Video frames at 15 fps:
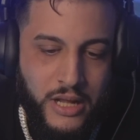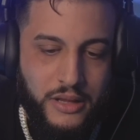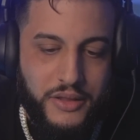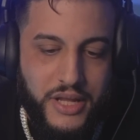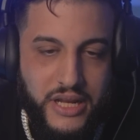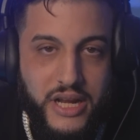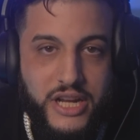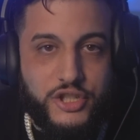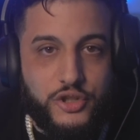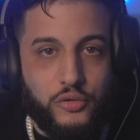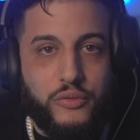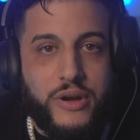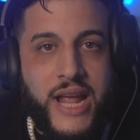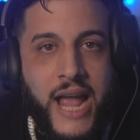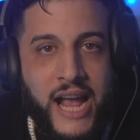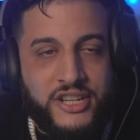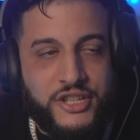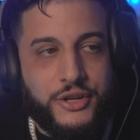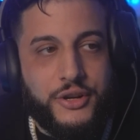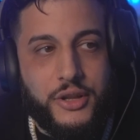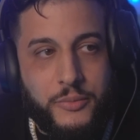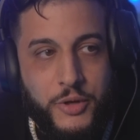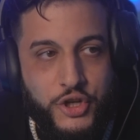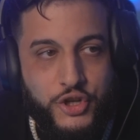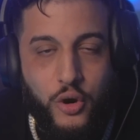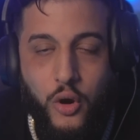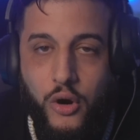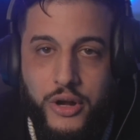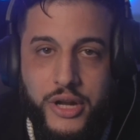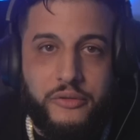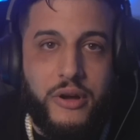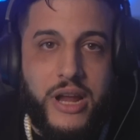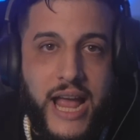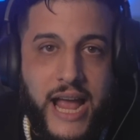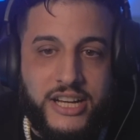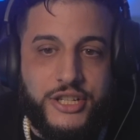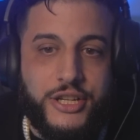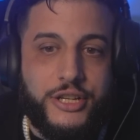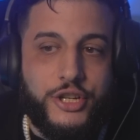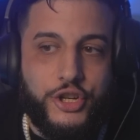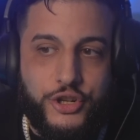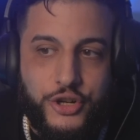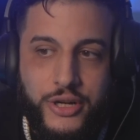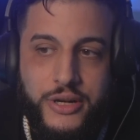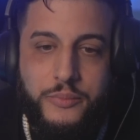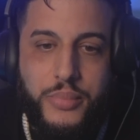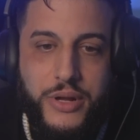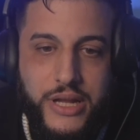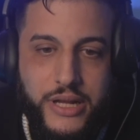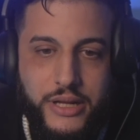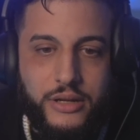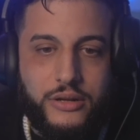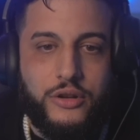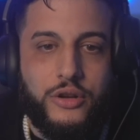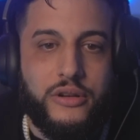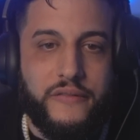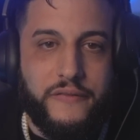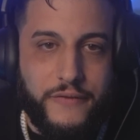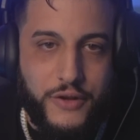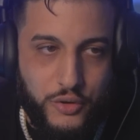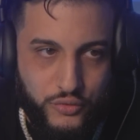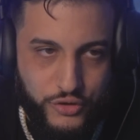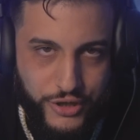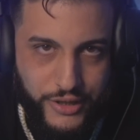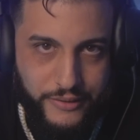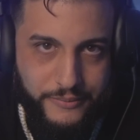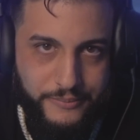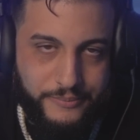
the initial reaction or the majority reaction shouldn't be confusion.